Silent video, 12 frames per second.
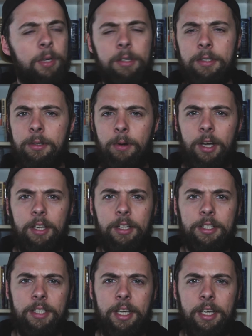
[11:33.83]
but it was quite a
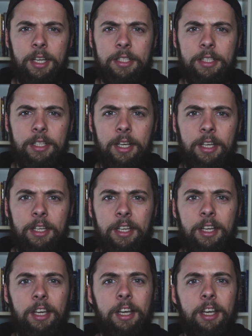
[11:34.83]
nice day yesterday.